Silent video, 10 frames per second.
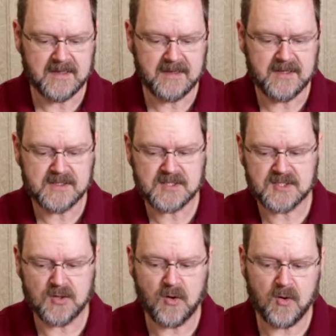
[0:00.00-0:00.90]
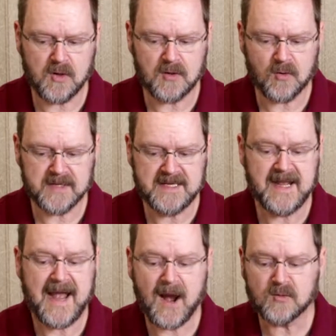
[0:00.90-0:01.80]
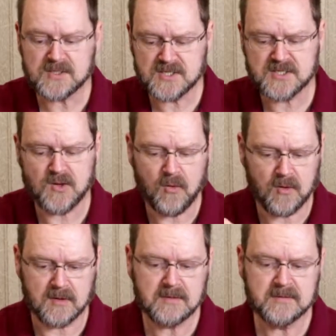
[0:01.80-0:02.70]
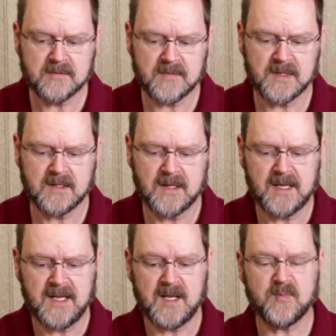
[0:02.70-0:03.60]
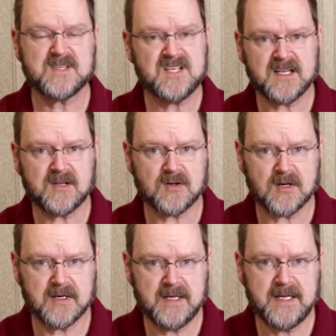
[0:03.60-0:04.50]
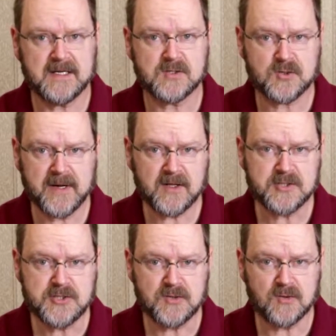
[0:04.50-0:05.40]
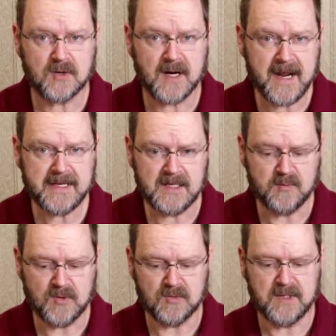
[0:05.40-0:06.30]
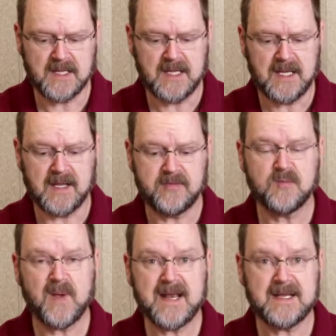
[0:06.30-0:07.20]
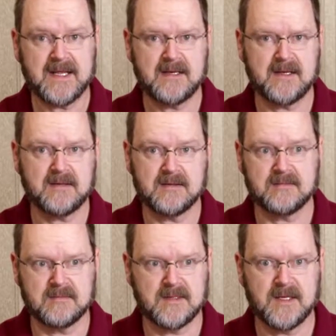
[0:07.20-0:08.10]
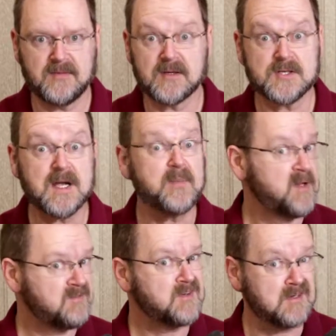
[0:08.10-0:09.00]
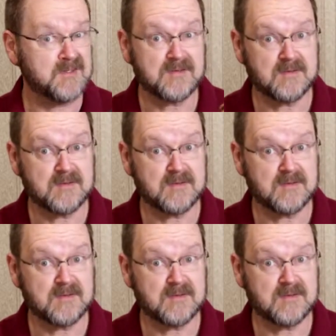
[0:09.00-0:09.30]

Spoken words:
the sole or the outsole, in particular in a trail shoe or hiking boot, if you bend it, and if you're shopping for,